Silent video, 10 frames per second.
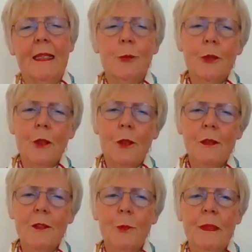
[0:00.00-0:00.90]
It would
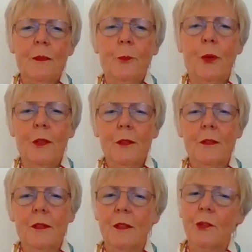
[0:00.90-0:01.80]
also be
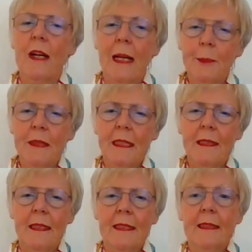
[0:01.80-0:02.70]
important to
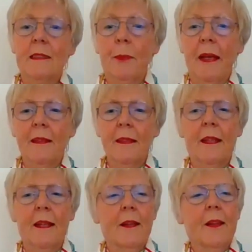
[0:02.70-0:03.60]
update and expand
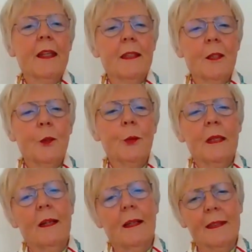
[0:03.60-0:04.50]
the Inner
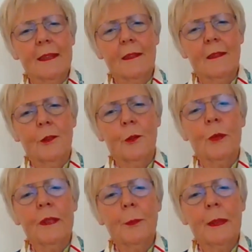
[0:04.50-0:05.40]
Wheel article on
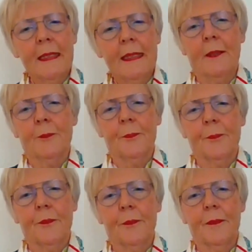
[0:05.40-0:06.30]
Wikipedia
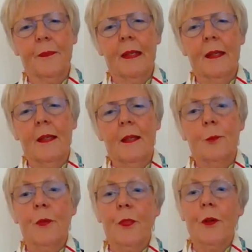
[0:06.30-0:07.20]

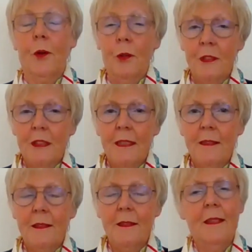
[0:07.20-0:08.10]
with
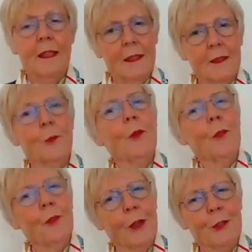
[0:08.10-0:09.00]
content and with
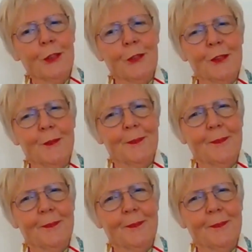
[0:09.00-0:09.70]
photos.